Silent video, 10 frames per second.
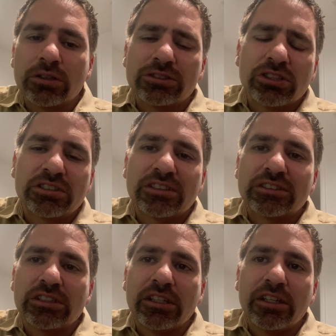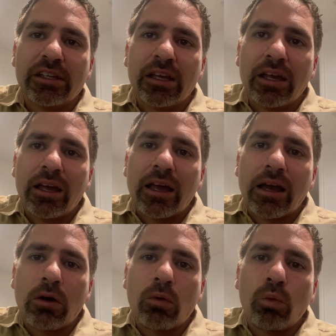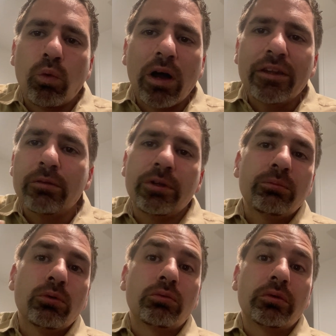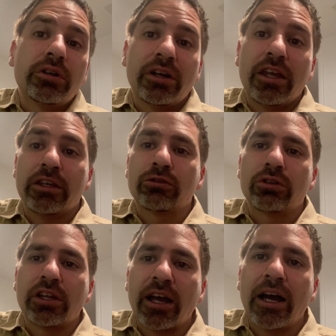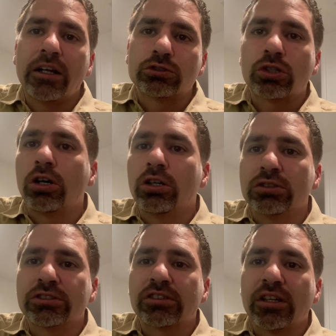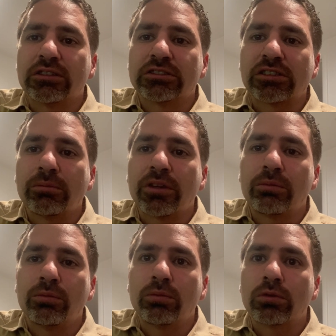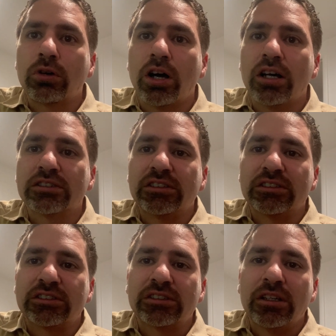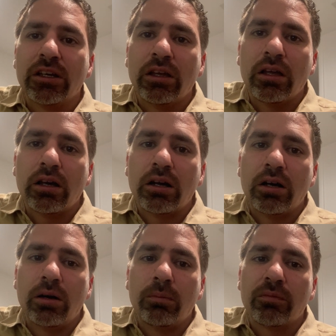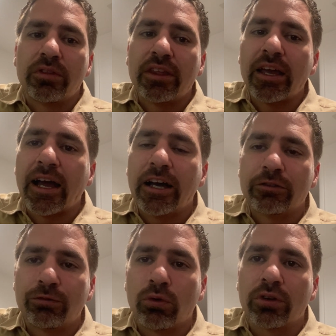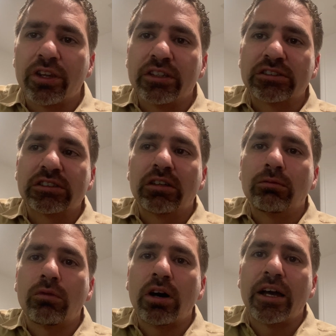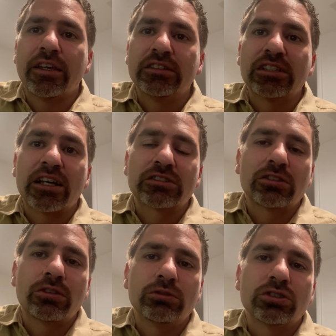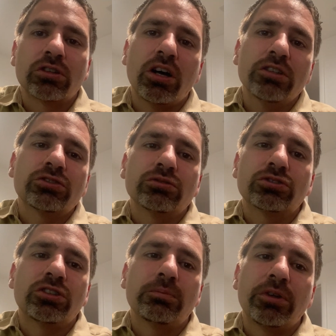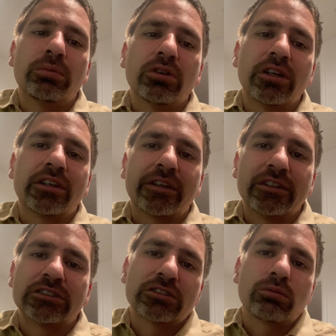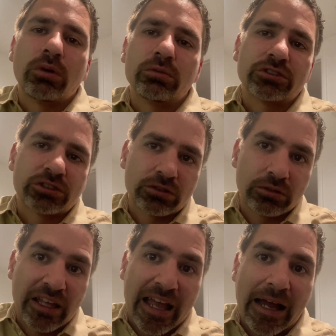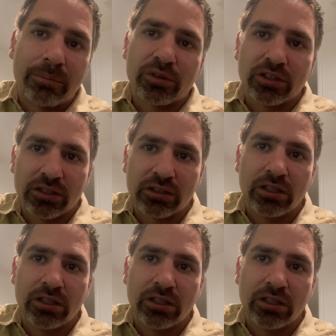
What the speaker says: just to see why the people were angry at Charles and some of the causes they had for this, and why his execution also turned people against what was happening.